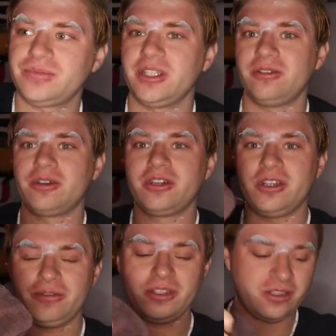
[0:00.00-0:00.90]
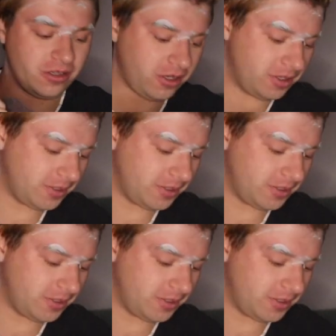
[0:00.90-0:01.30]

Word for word: You know what we're gonna have to do?